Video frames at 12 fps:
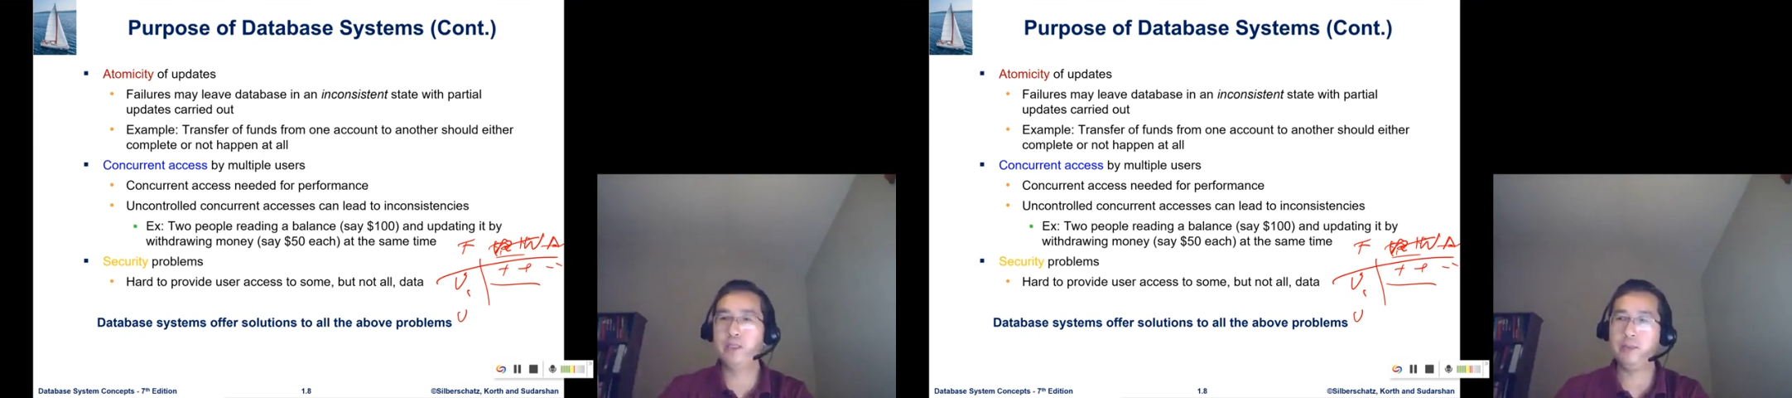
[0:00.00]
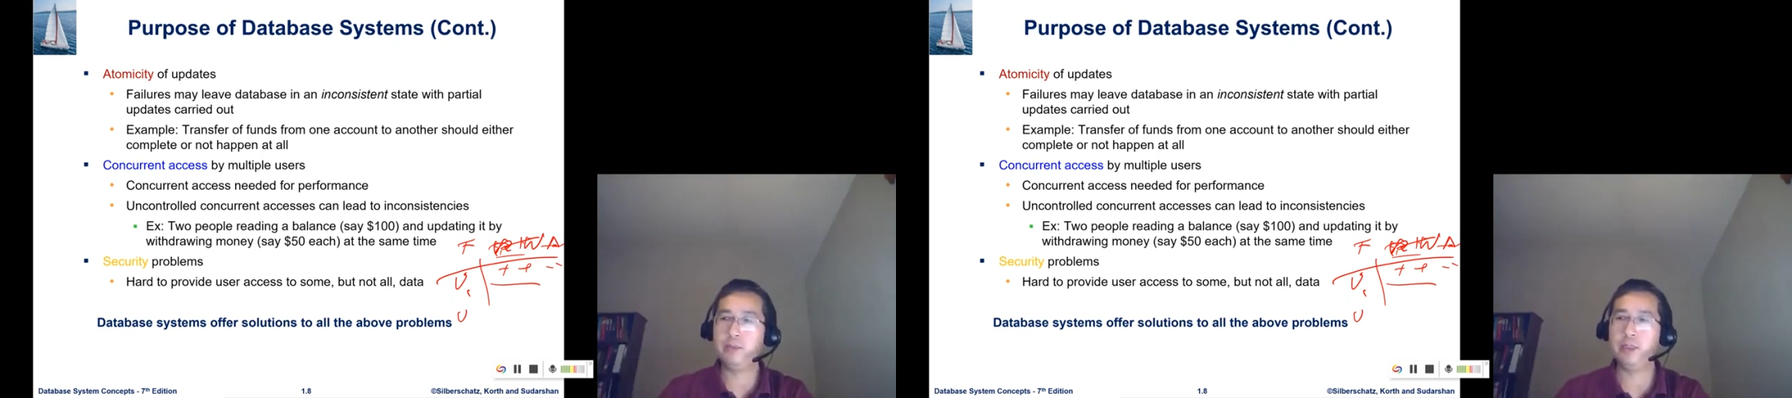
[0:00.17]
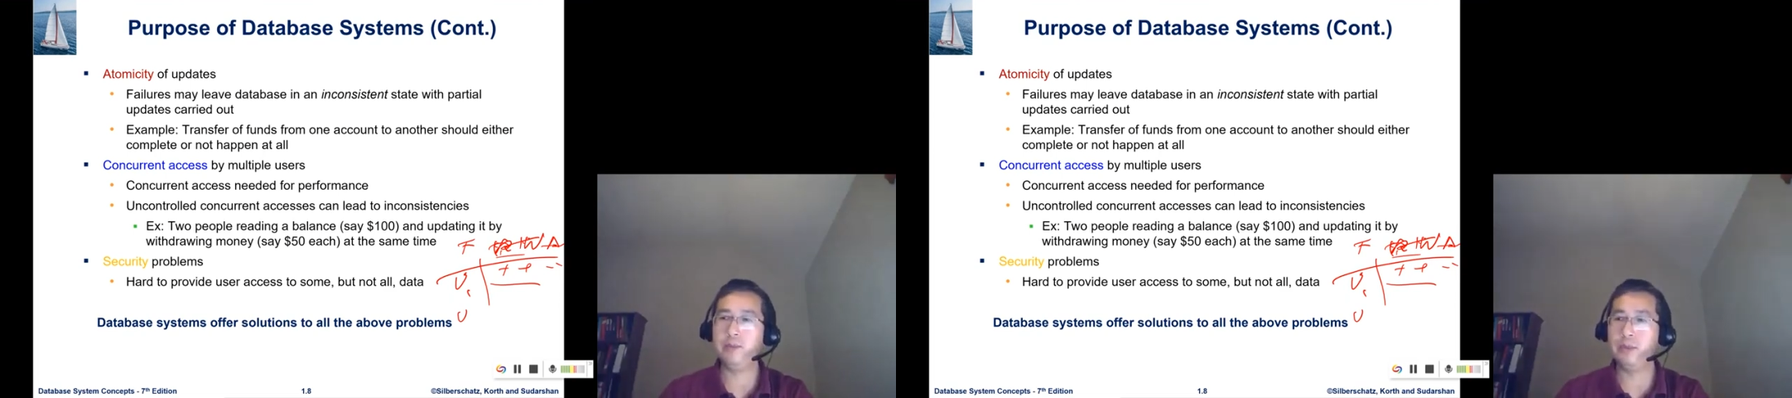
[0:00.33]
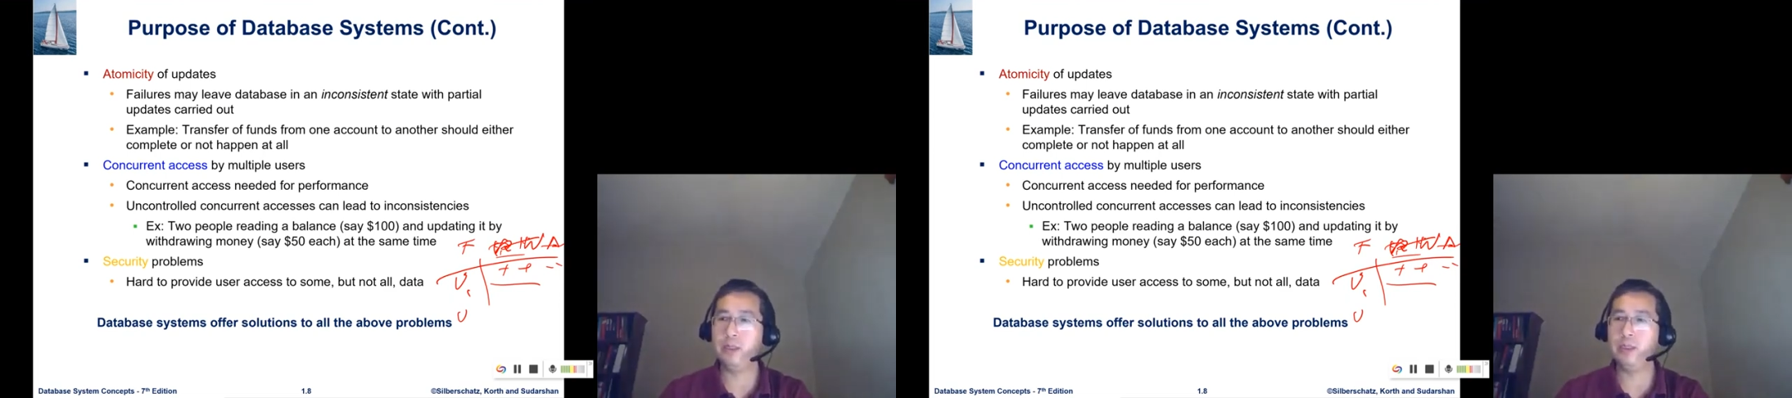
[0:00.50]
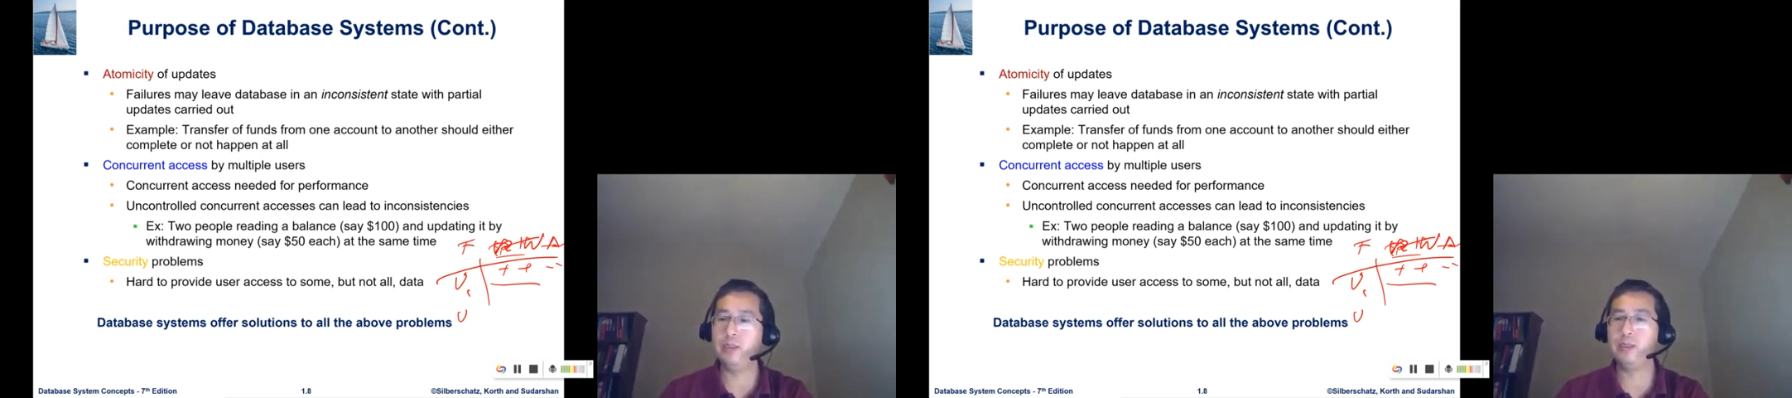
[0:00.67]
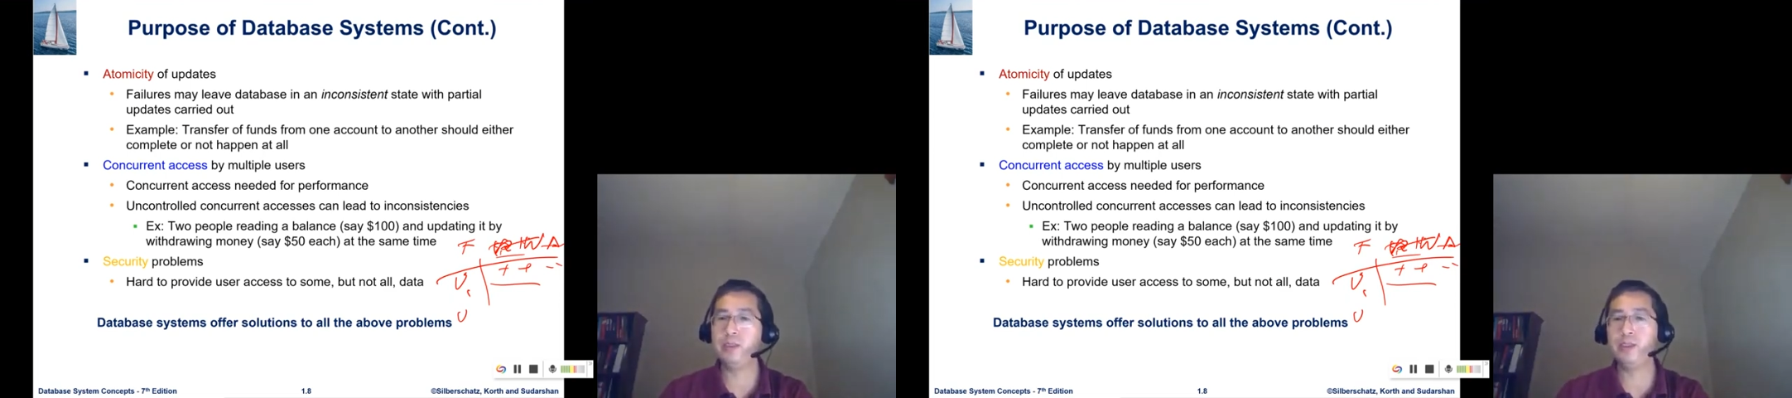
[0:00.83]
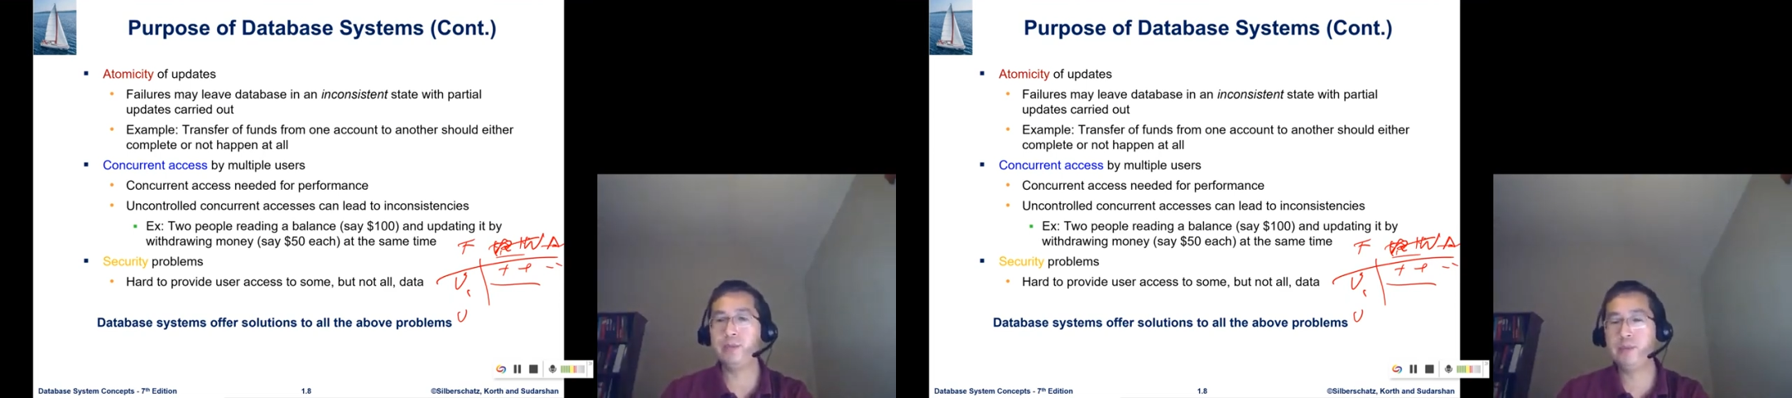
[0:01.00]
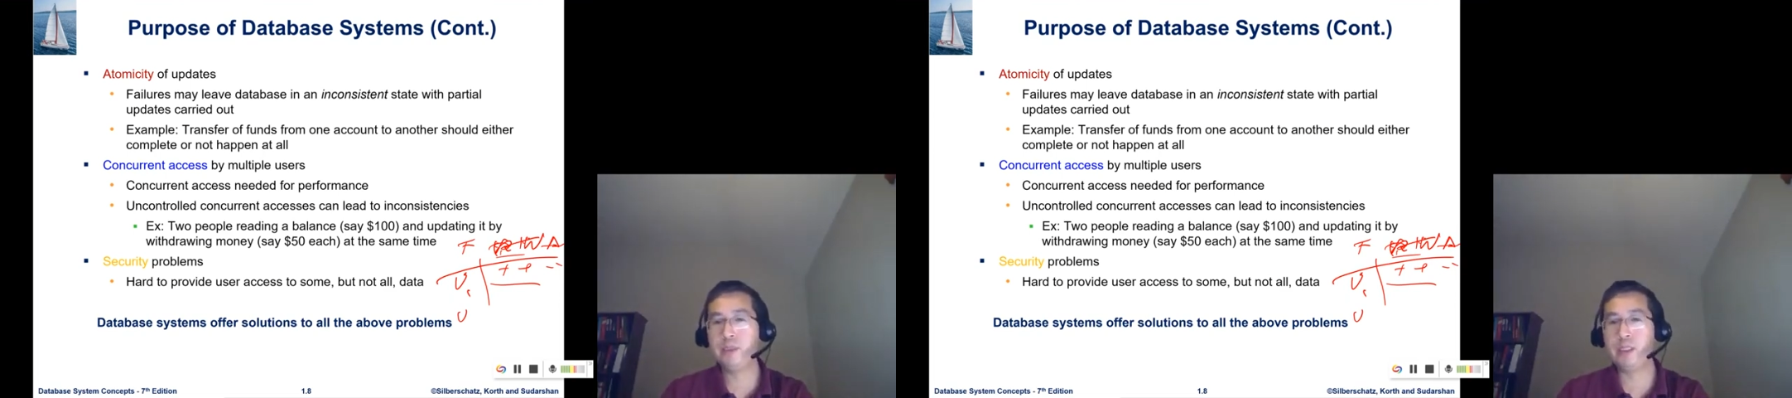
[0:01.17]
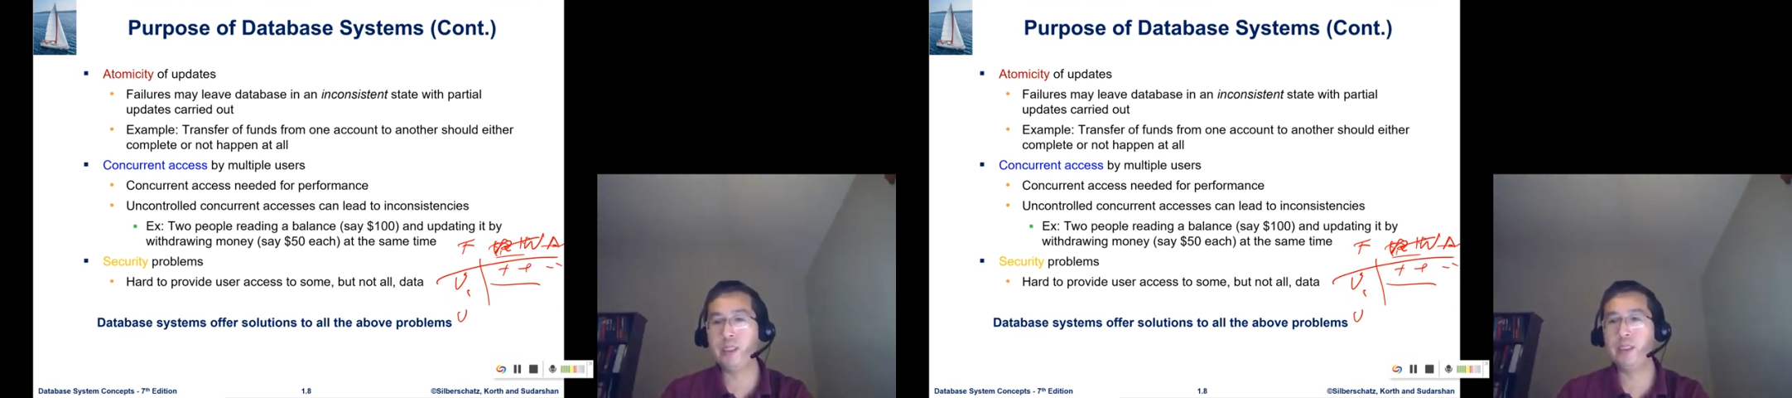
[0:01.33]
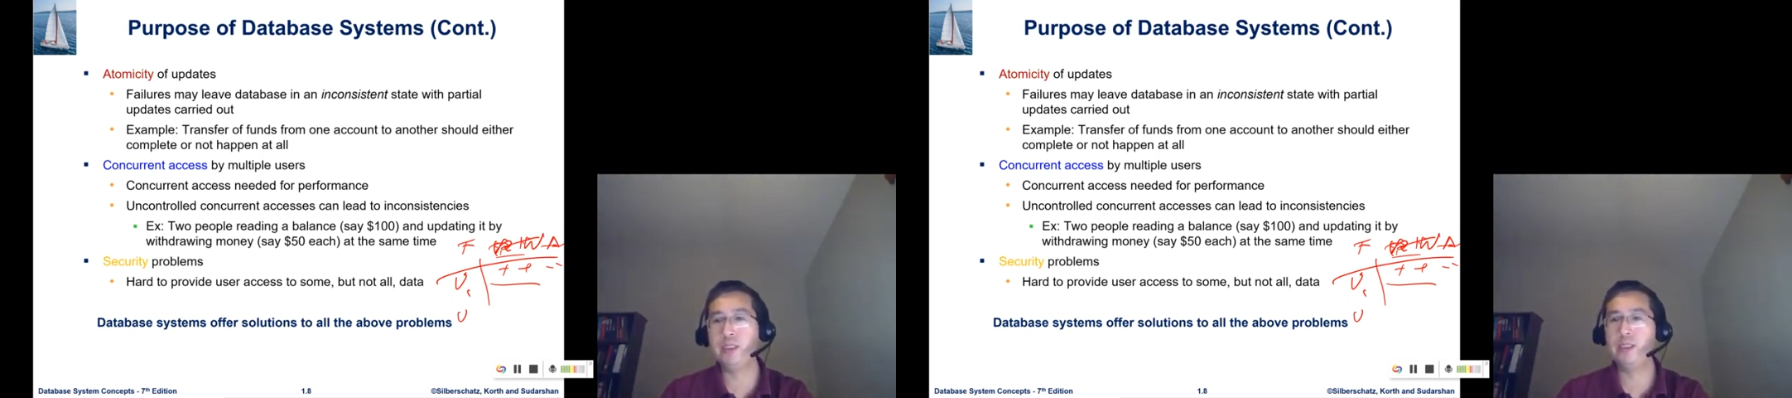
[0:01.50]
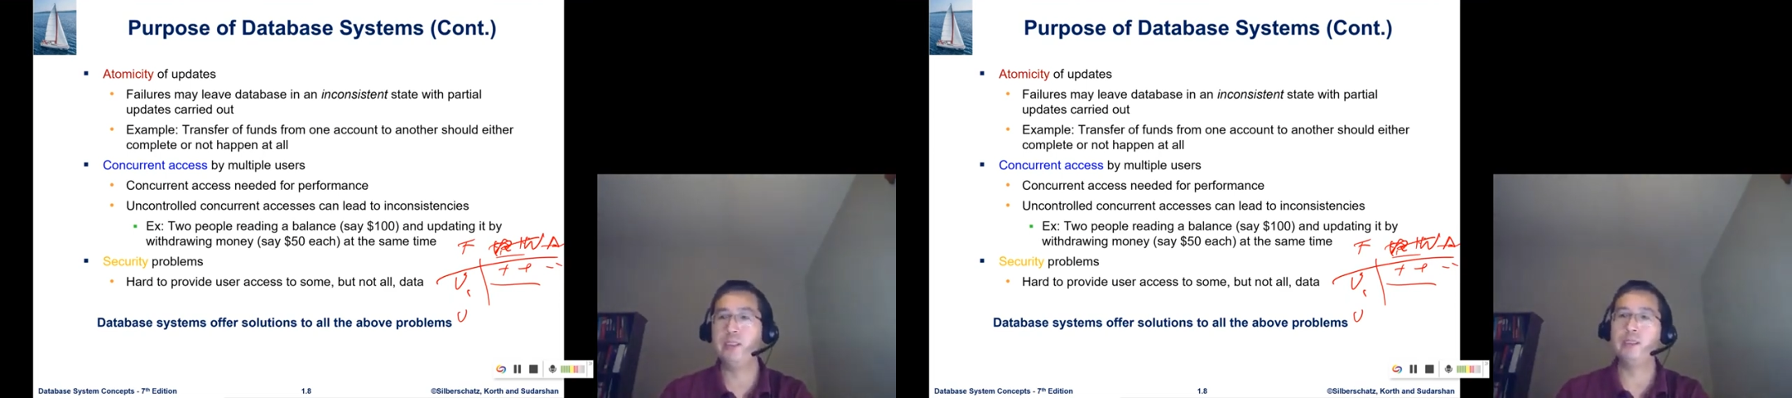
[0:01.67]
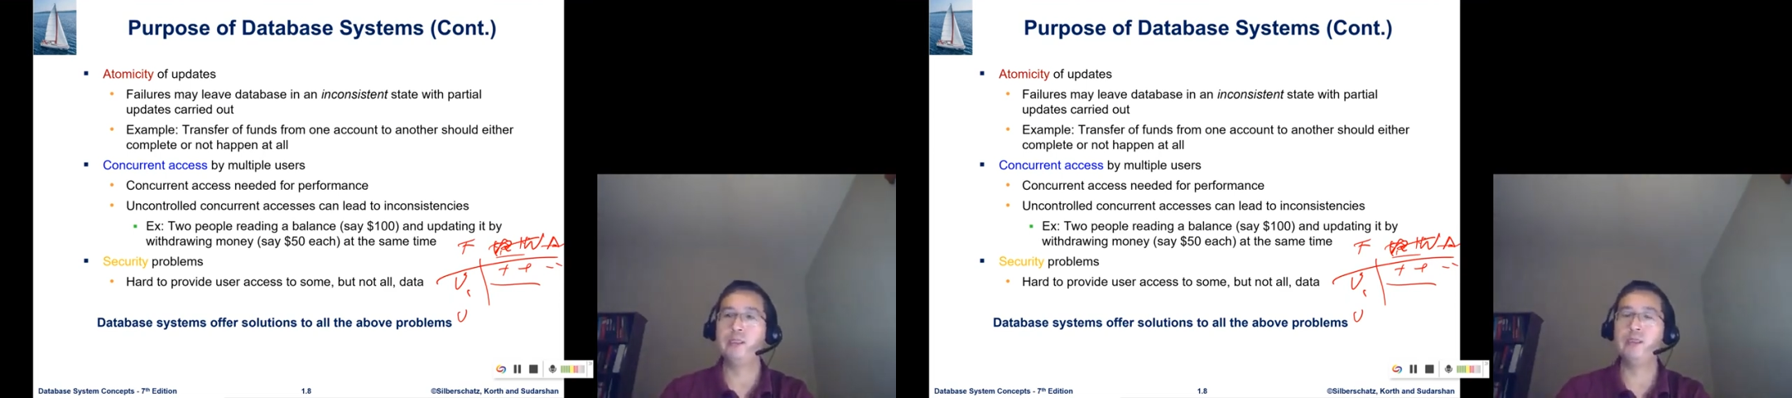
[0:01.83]
So if you want to show only the
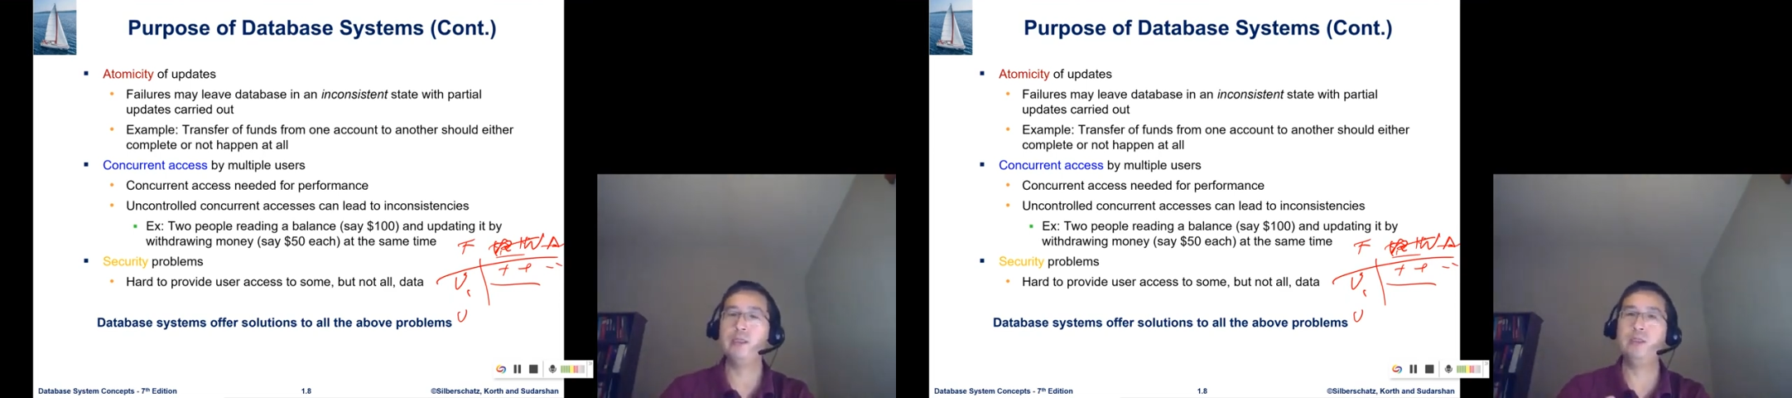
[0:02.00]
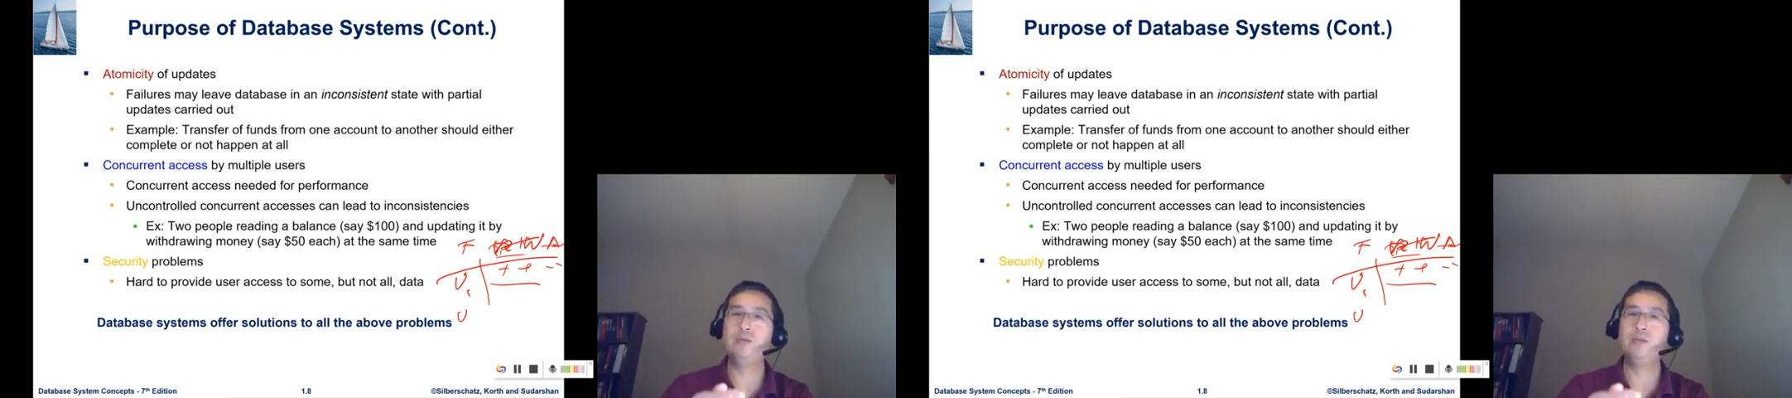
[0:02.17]
names,